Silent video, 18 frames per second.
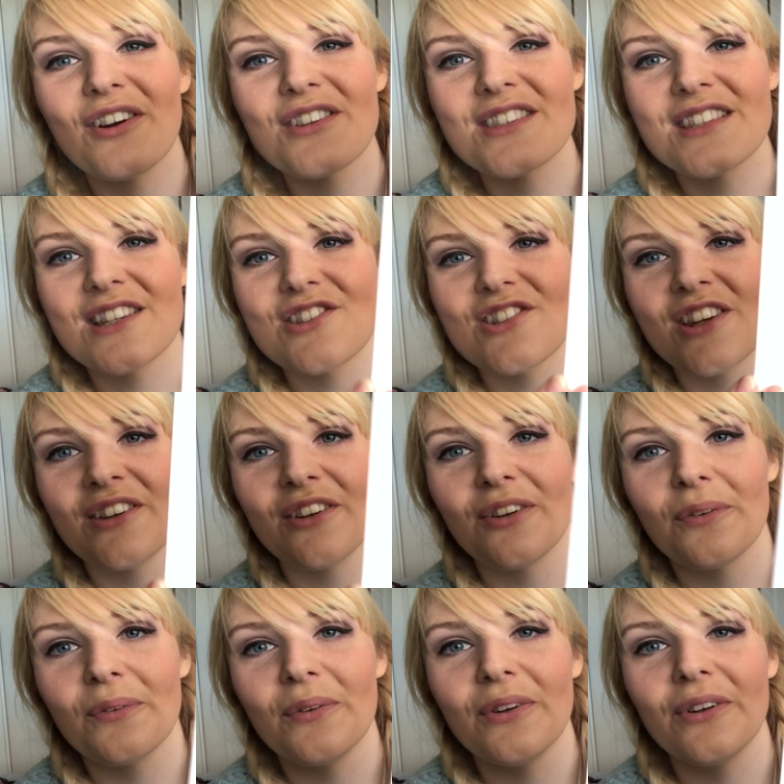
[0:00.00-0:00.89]
stitch
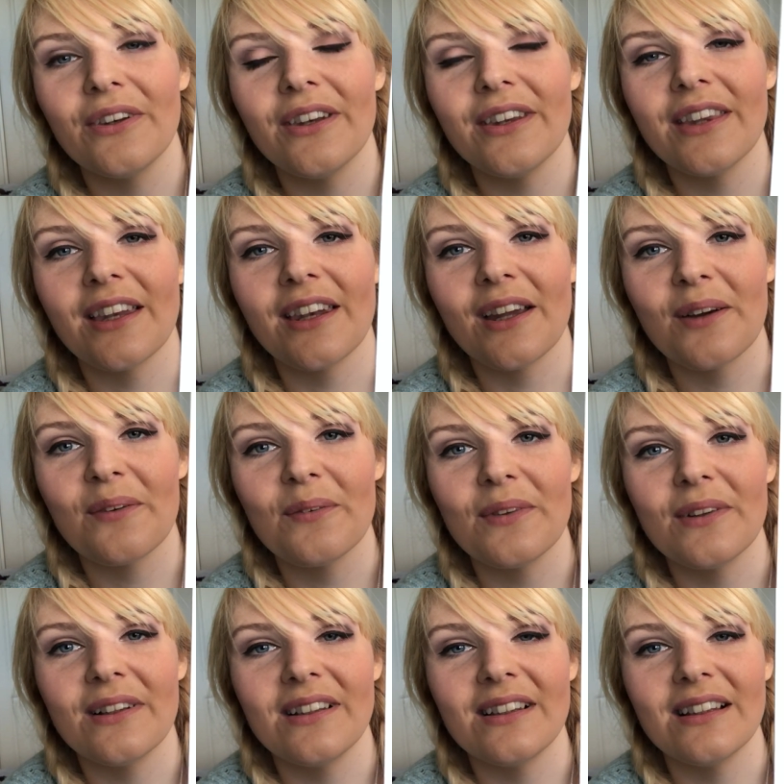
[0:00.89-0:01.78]
another one that I
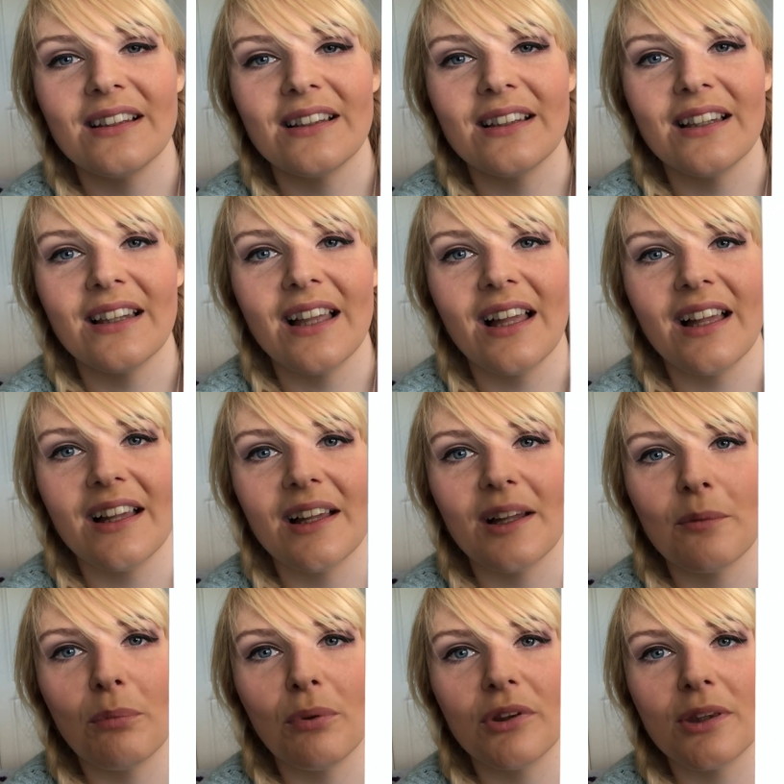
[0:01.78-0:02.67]
will
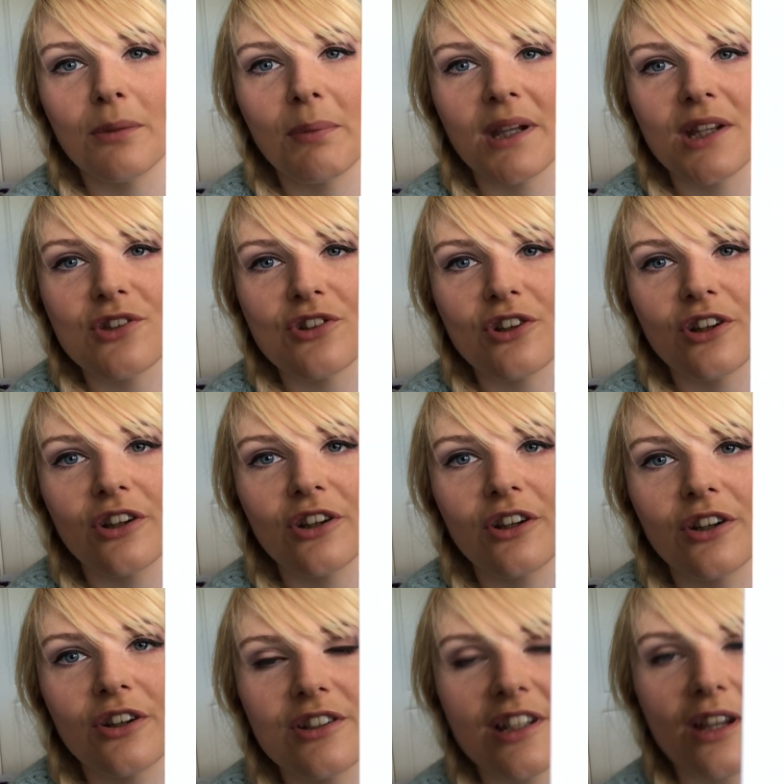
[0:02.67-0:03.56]
put the
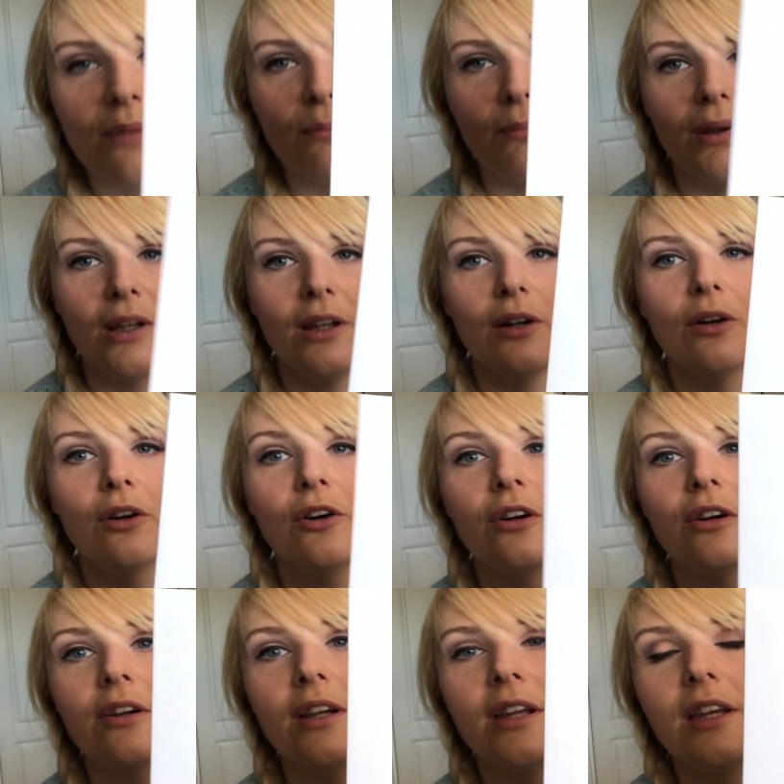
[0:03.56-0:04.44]
picture down below
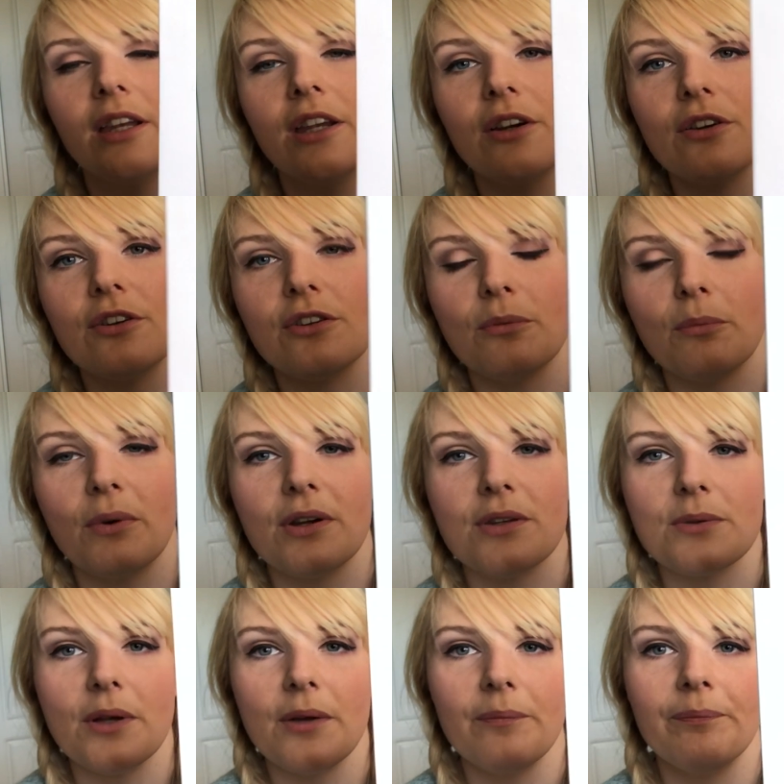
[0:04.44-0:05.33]
or in here somewhere as
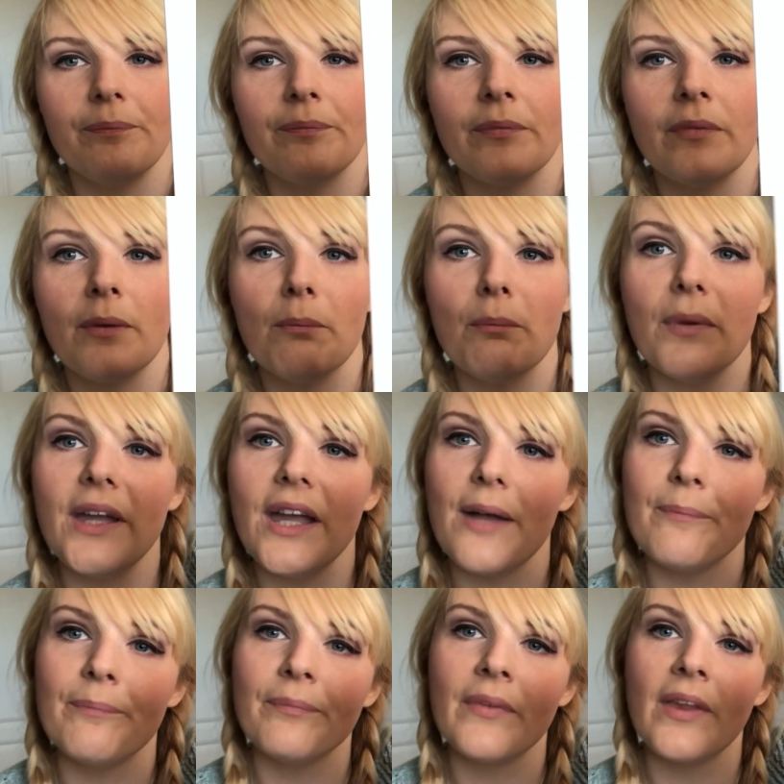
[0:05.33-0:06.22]
well. But yeah,
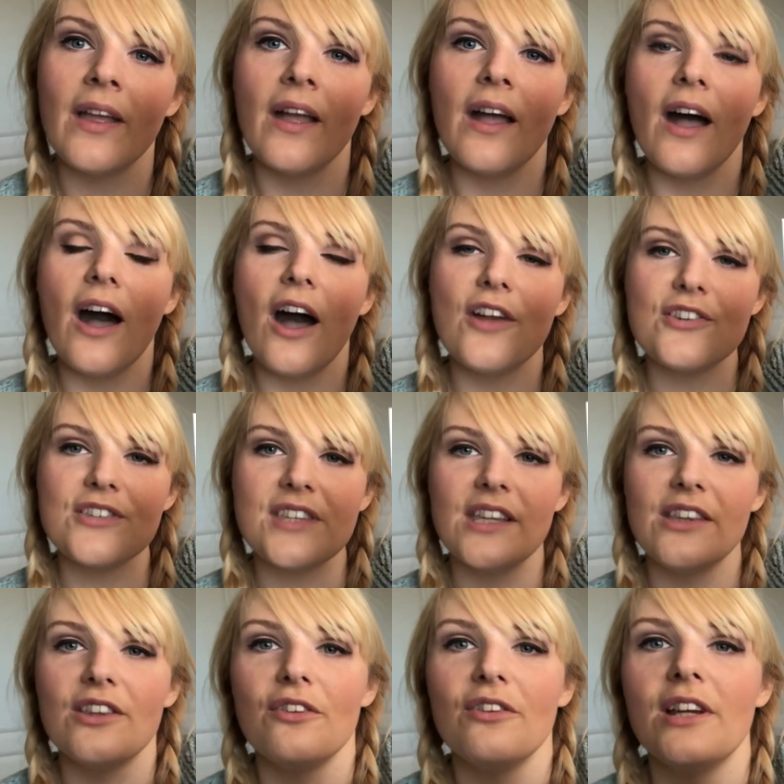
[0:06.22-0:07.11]
I just
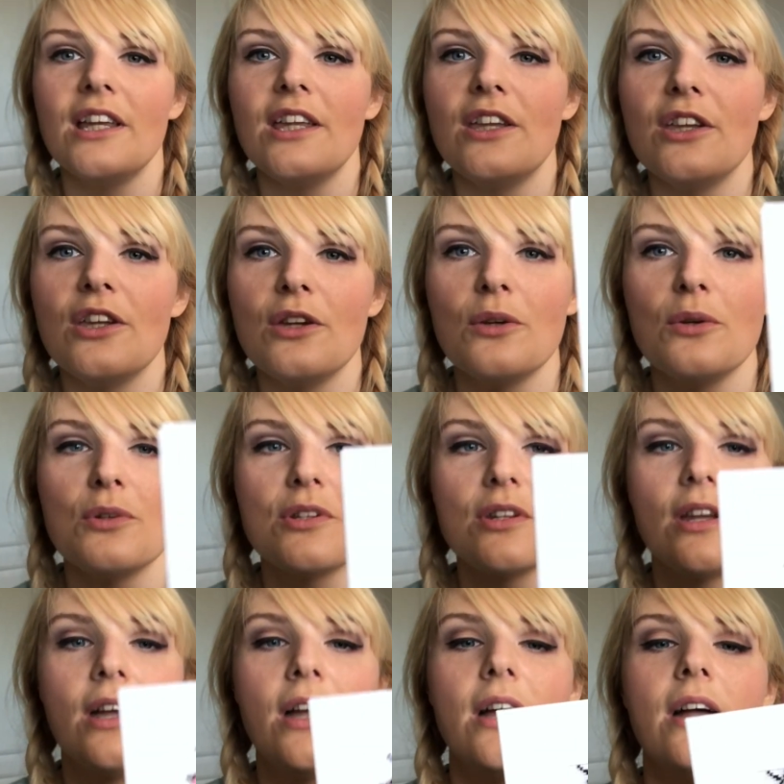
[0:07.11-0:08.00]
think they're really cute.
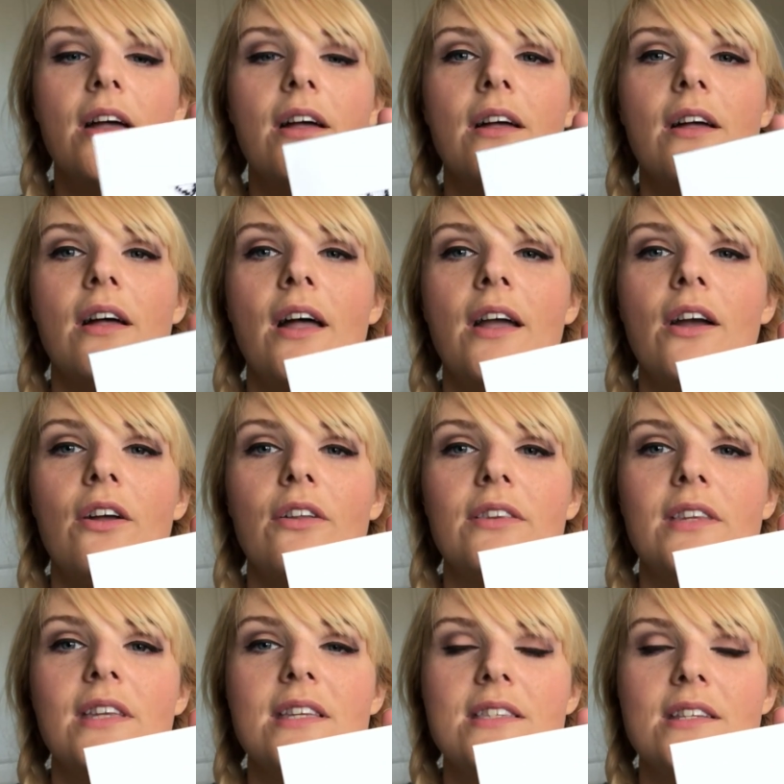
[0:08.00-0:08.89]
I got
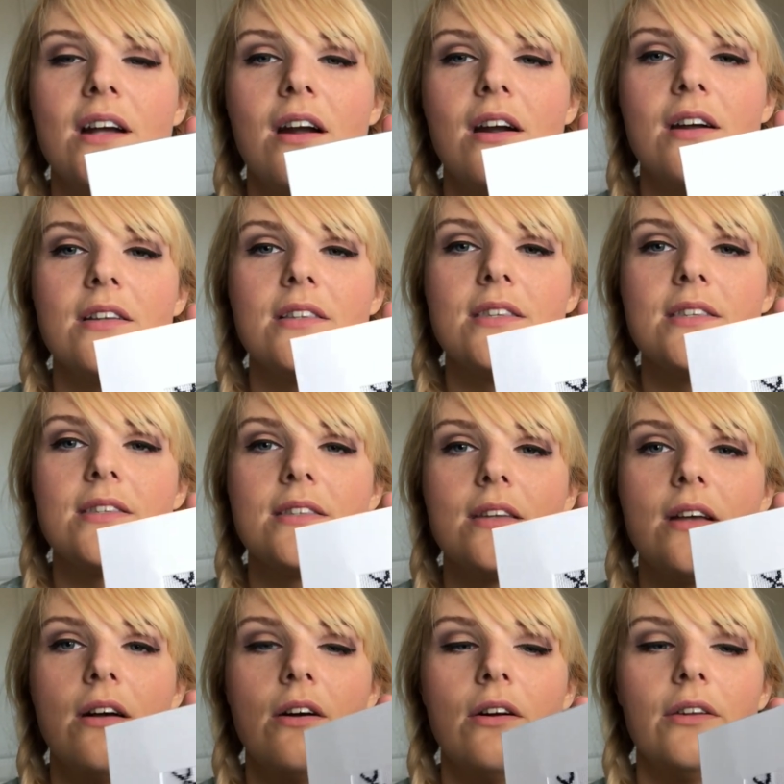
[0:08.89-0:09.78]
these cards
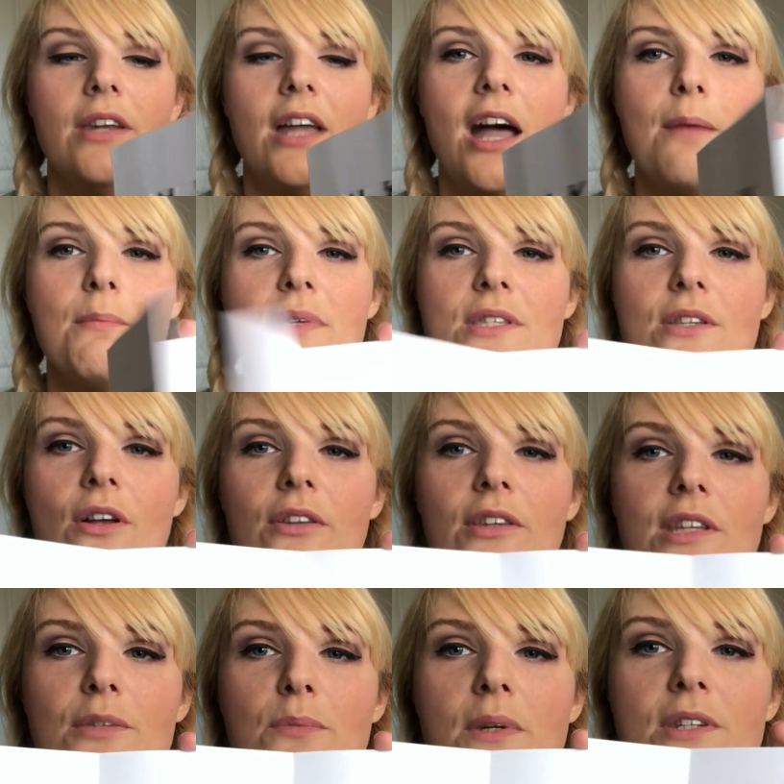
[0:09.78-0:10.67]
on Amazon,
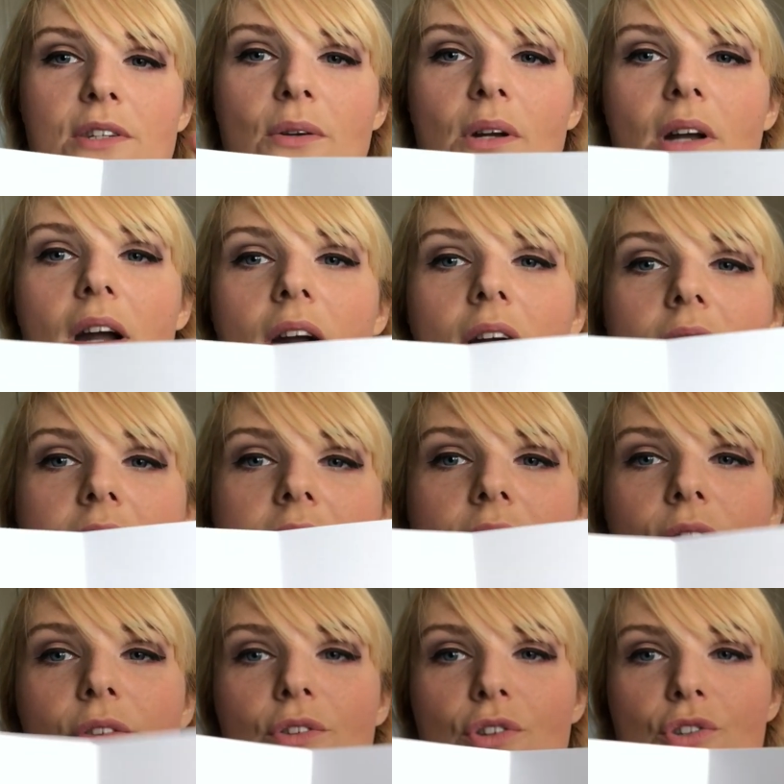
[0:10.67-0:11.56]
these window cards,
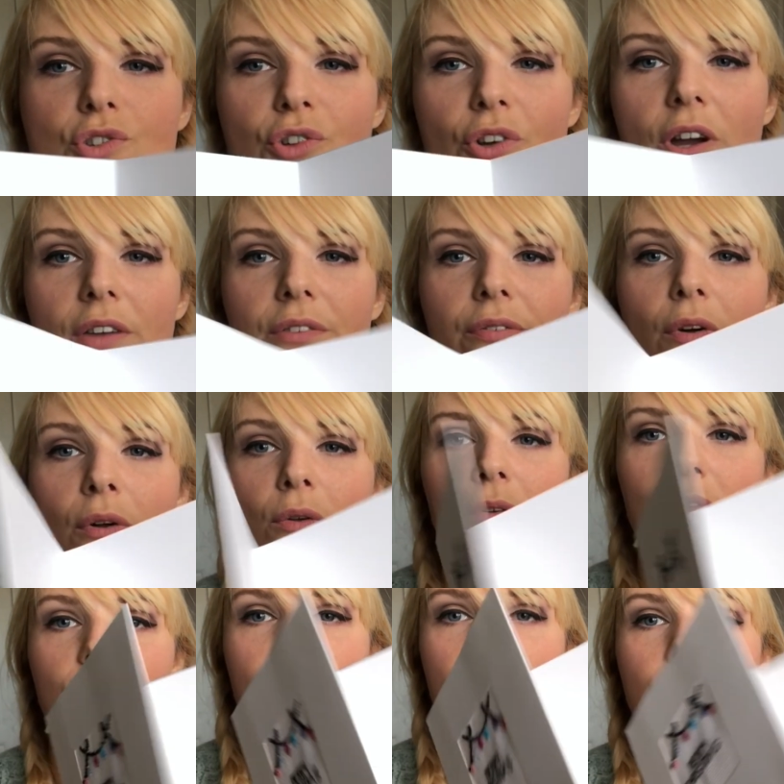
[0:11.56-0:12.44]
and they're just trifold